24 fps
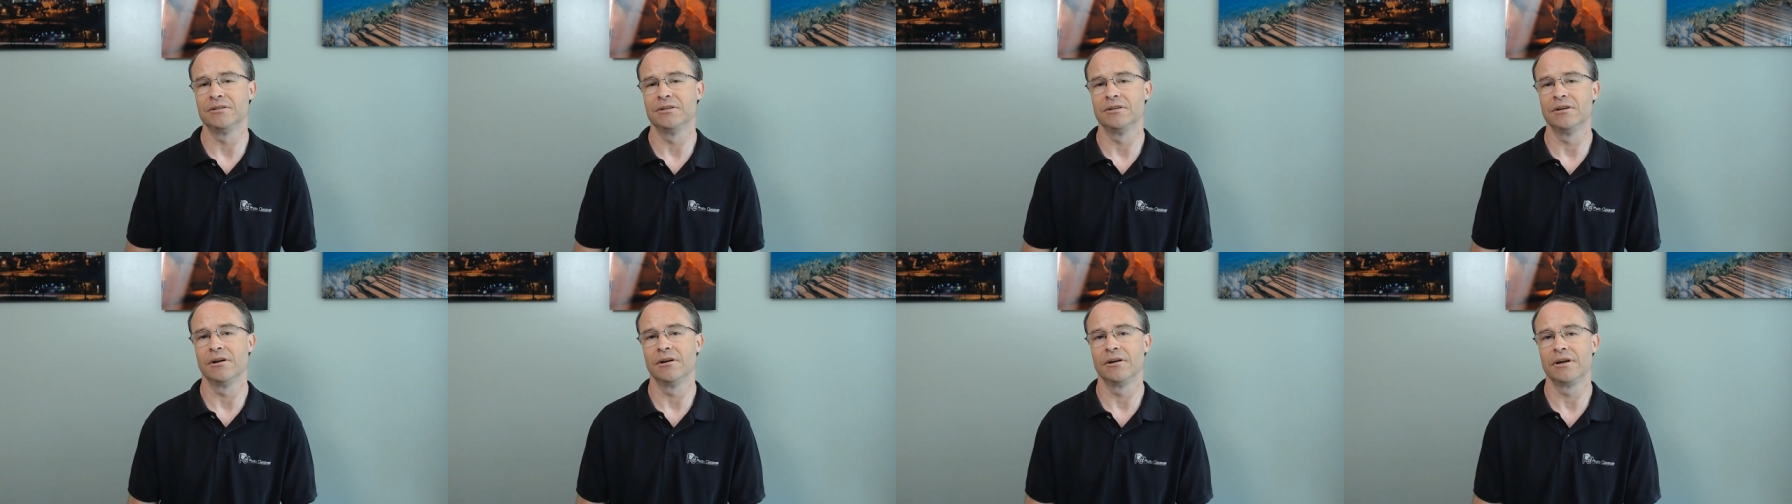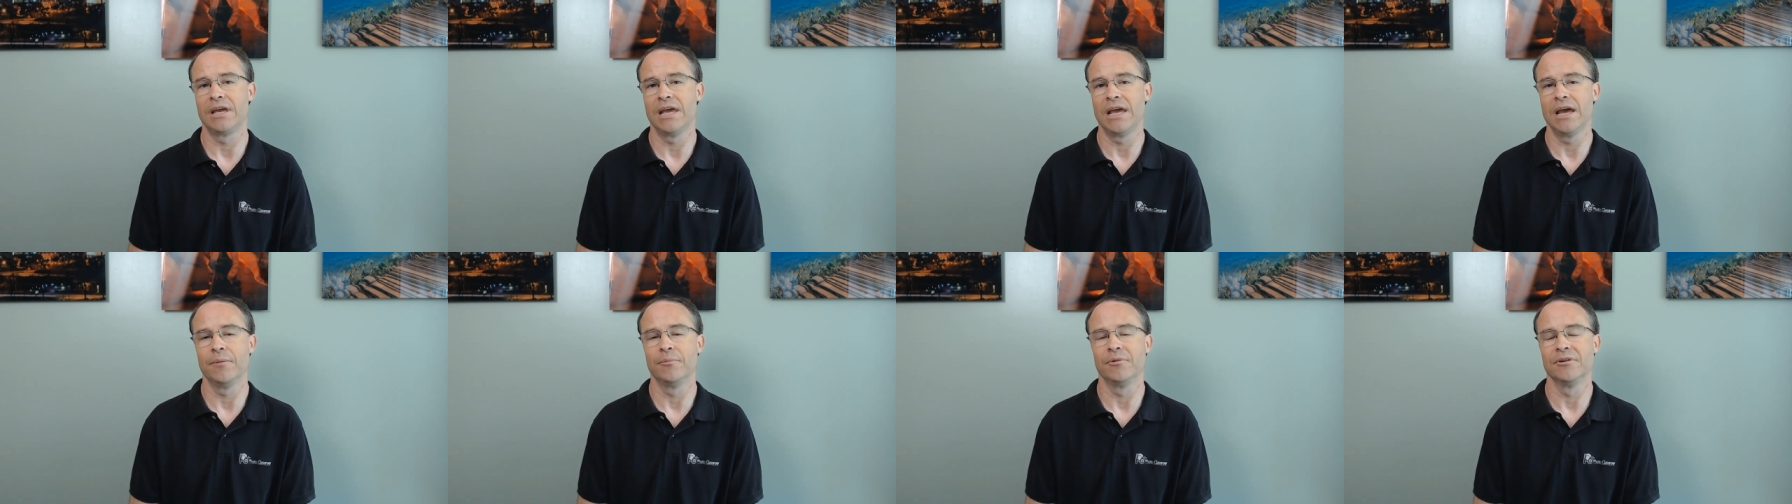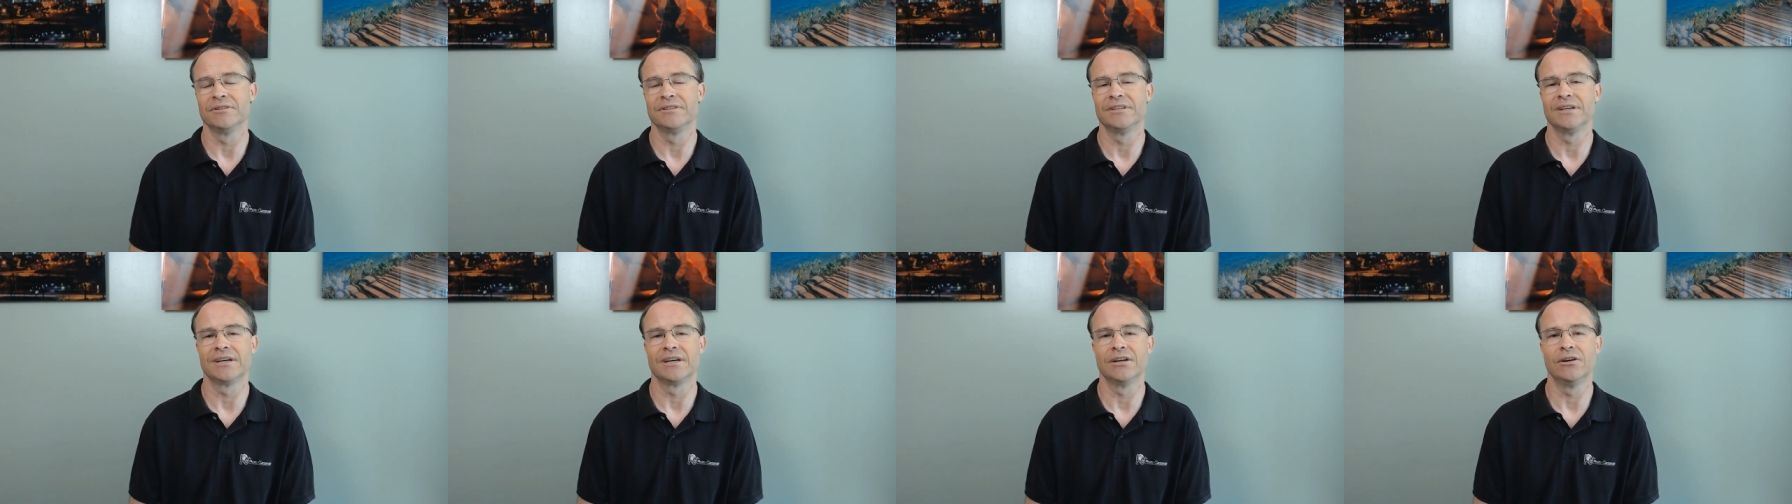in our
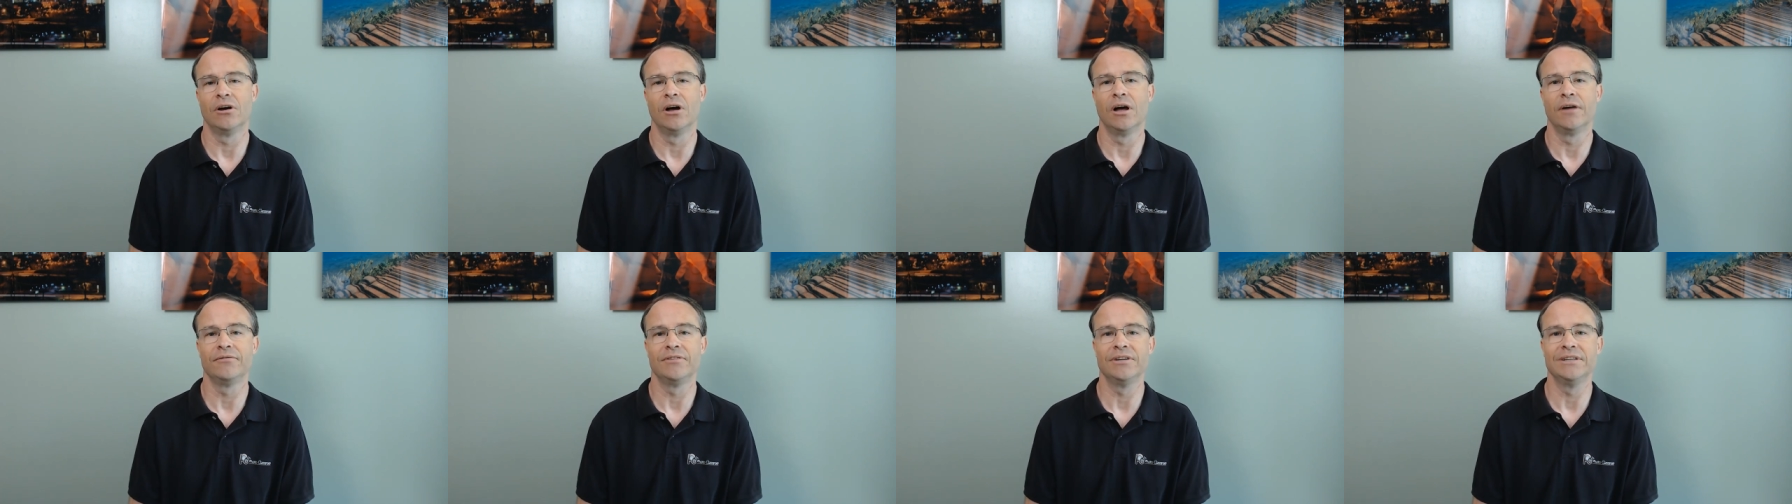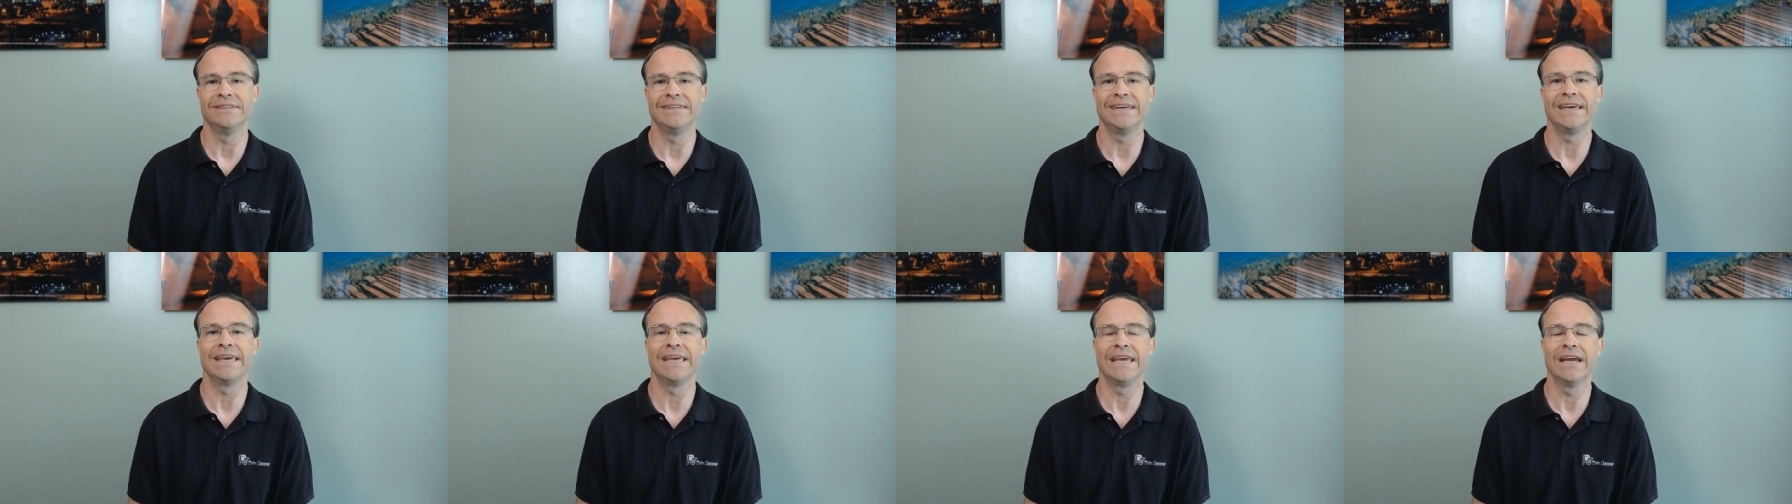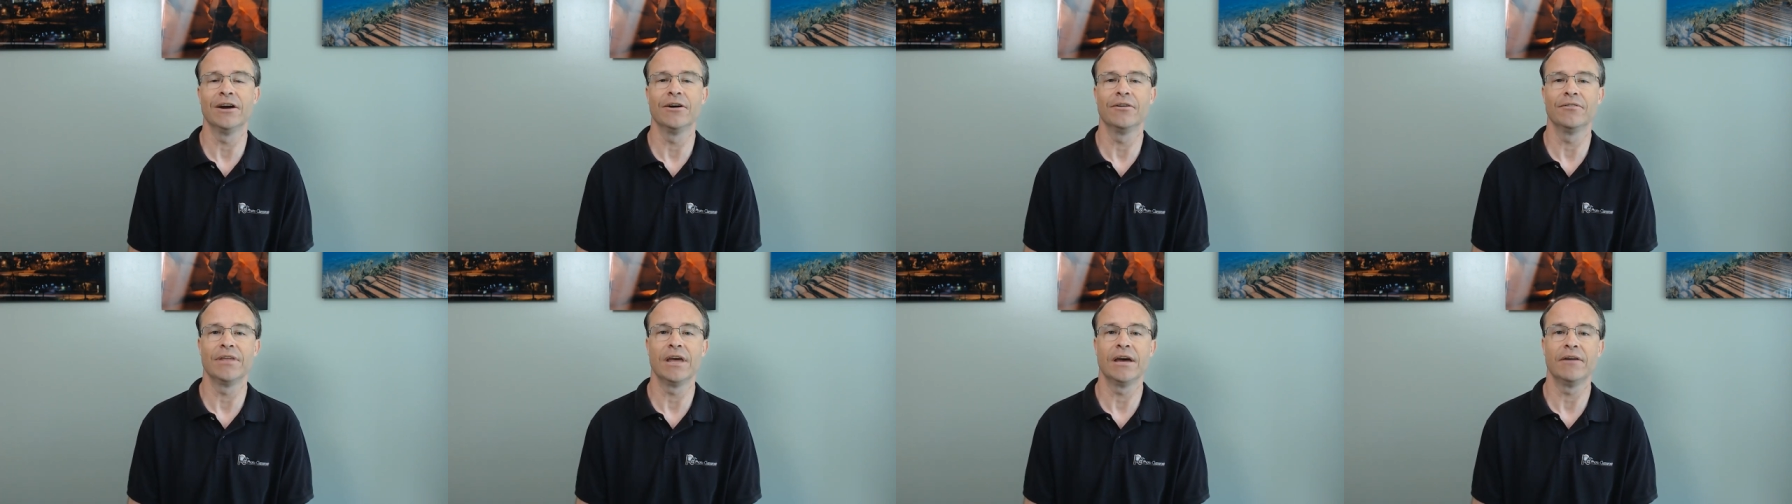cameras that can often take care
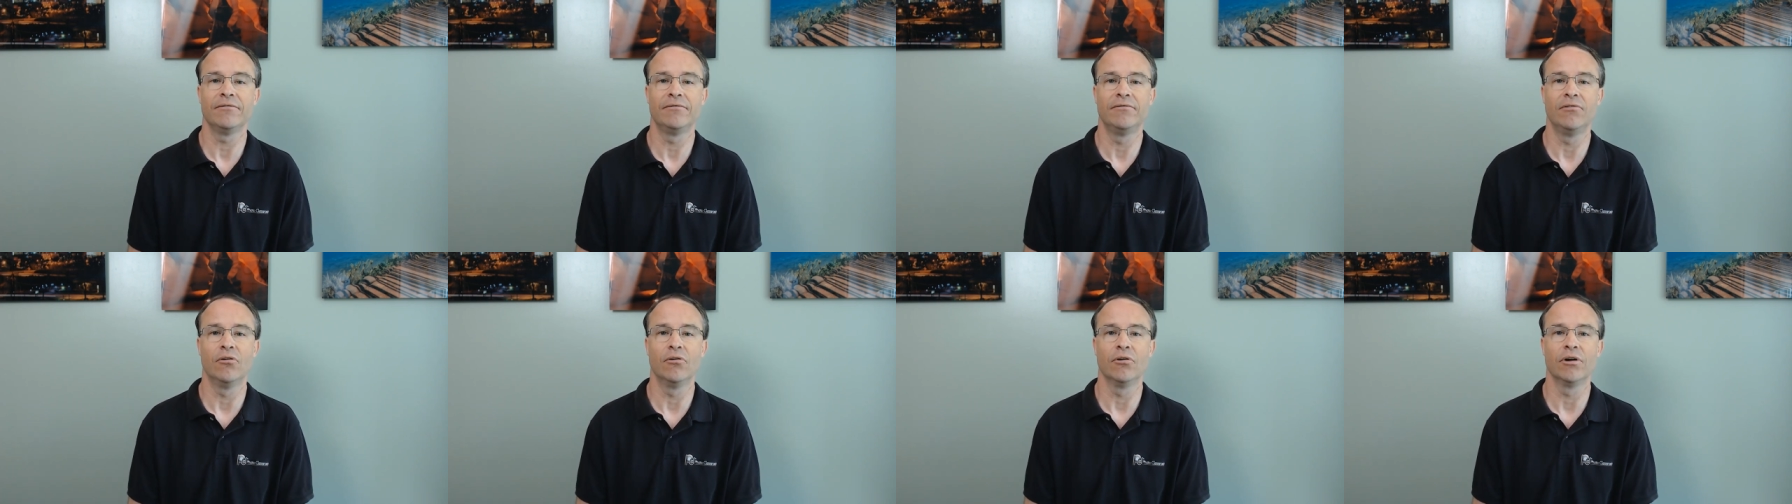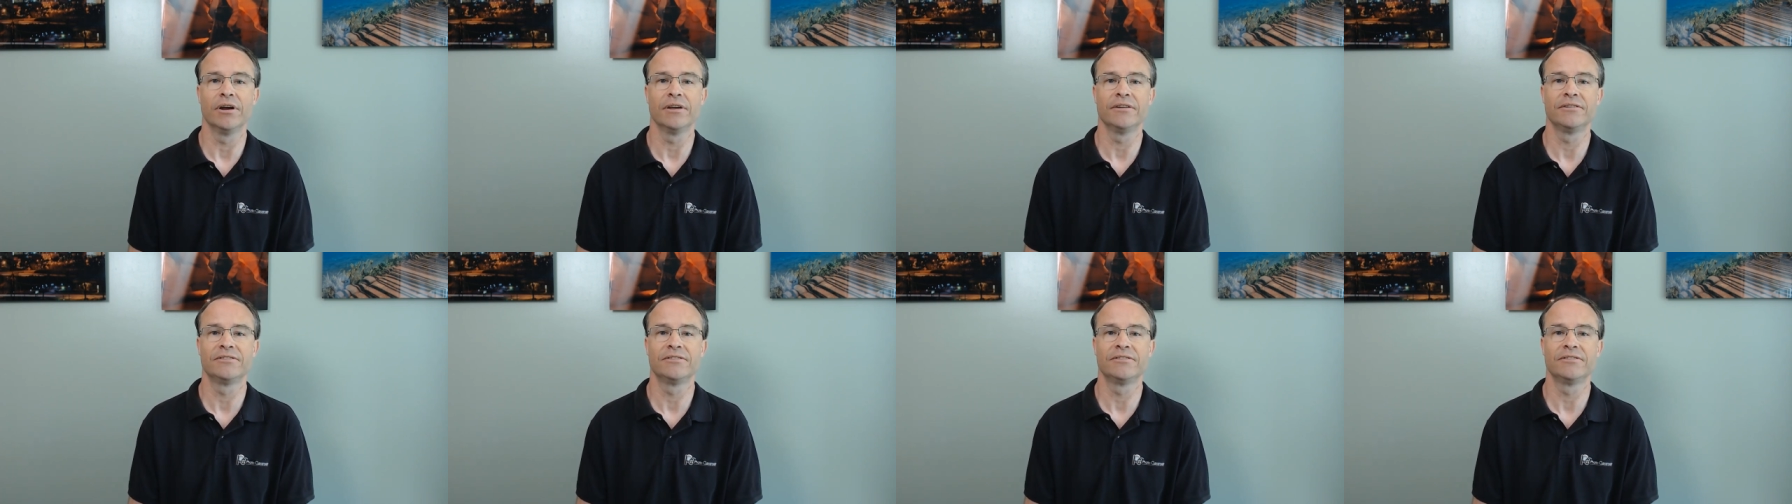of that for us.